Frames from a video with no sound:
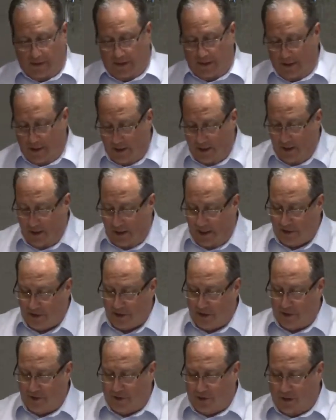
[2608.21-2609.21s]
in any
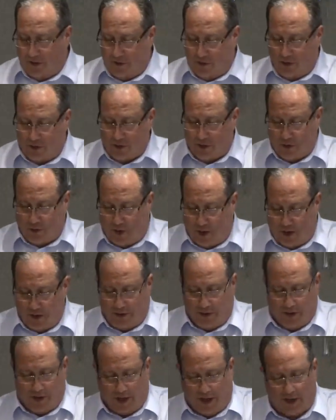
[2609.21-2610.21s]
nation, there are those who
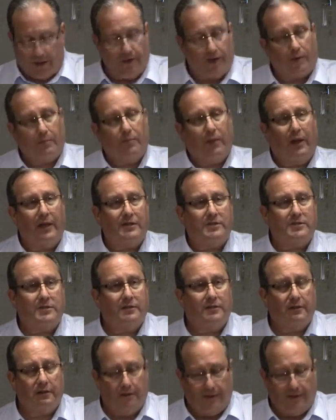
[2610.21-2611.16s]
honor God and are blessed,